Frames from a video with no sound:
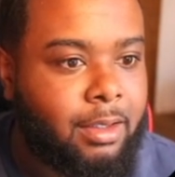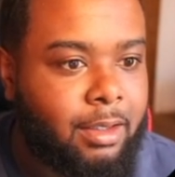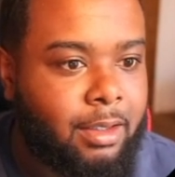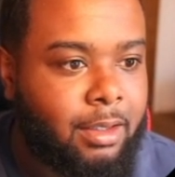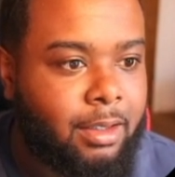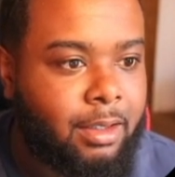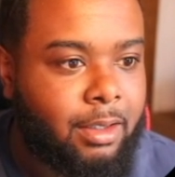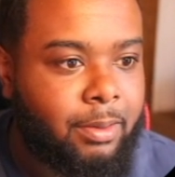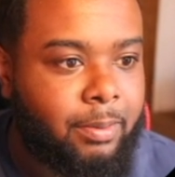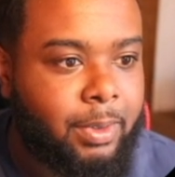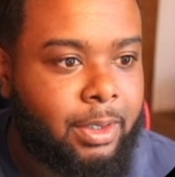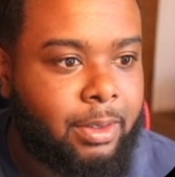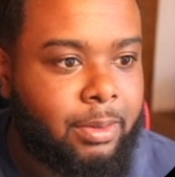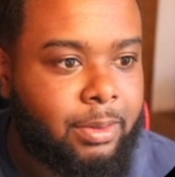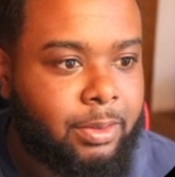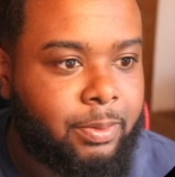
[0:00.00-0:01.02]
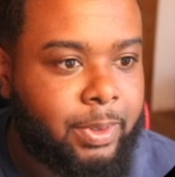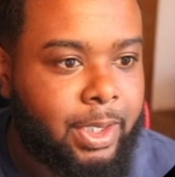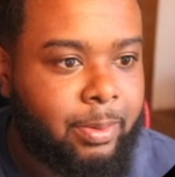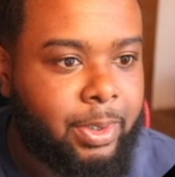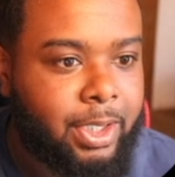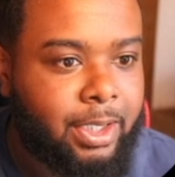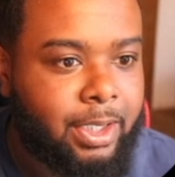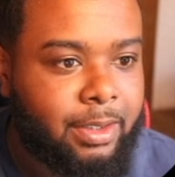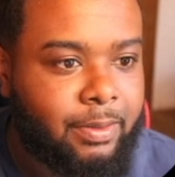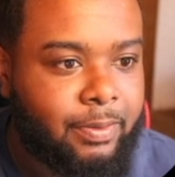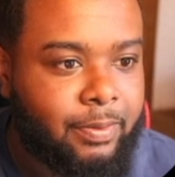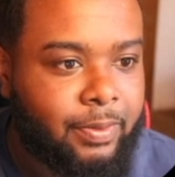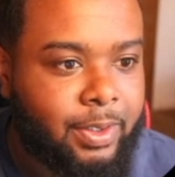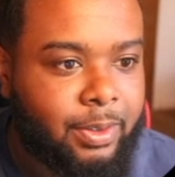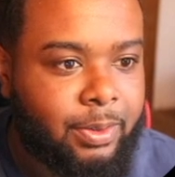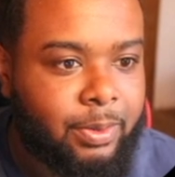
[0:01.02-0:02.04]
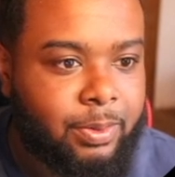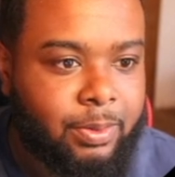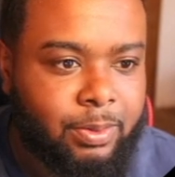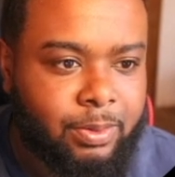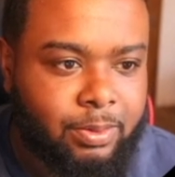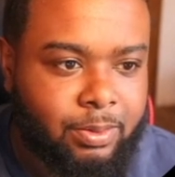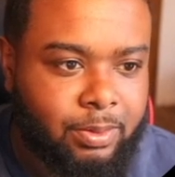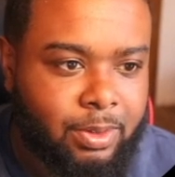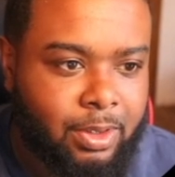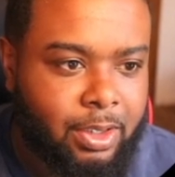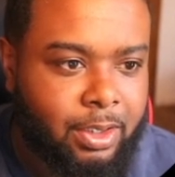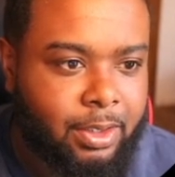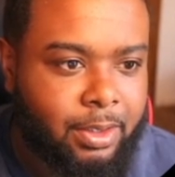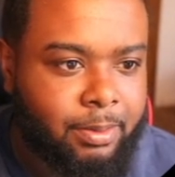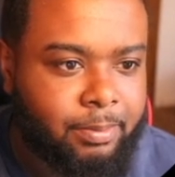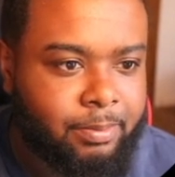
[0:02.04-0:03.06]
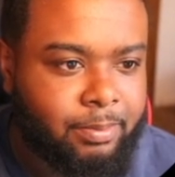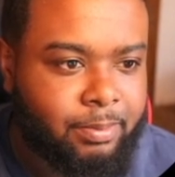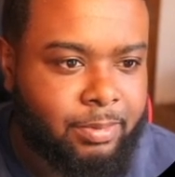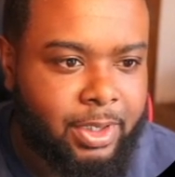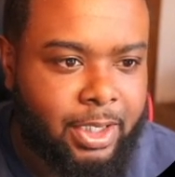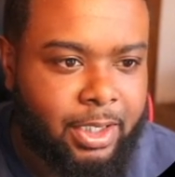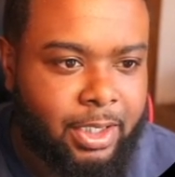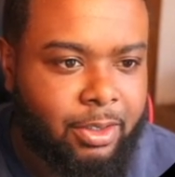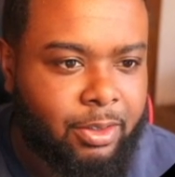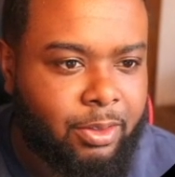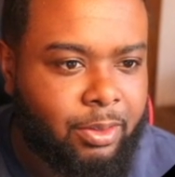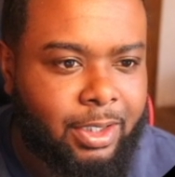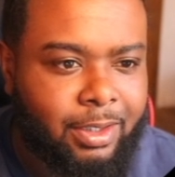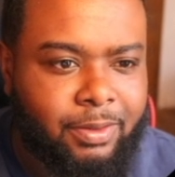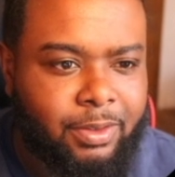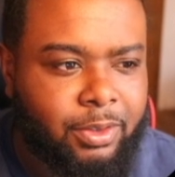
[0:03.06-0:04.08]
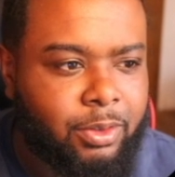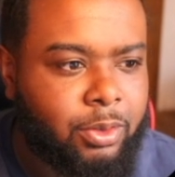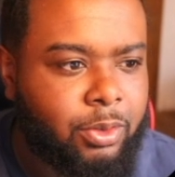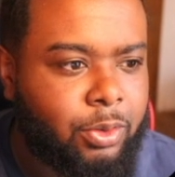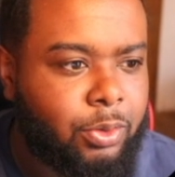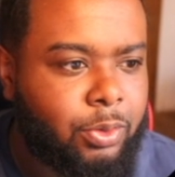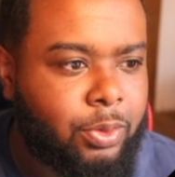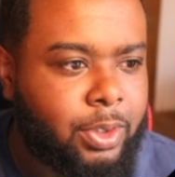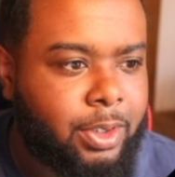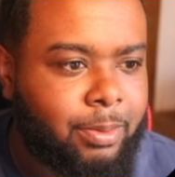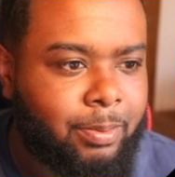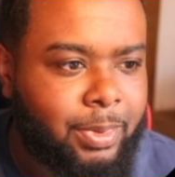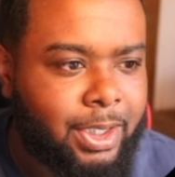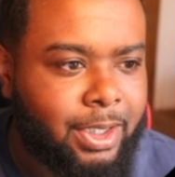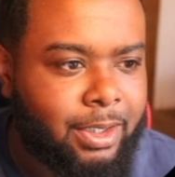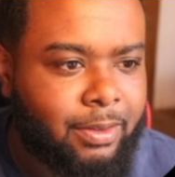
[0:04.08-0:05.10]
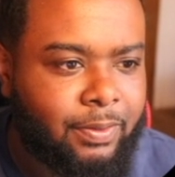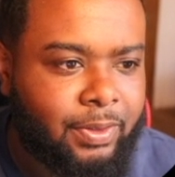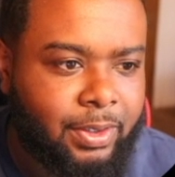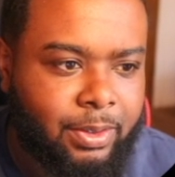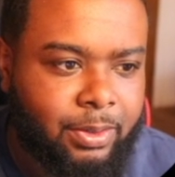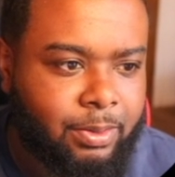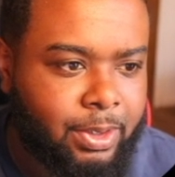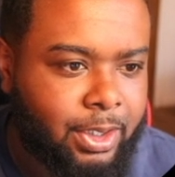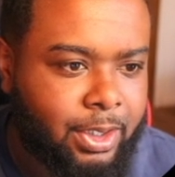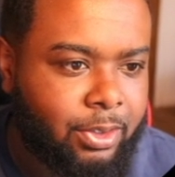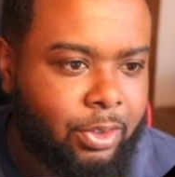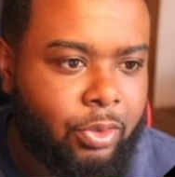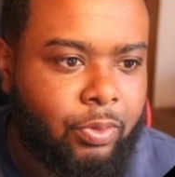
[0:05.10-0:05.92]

And there we go. So we got BS fill, um, arrow left circle, and then BS fill, arrow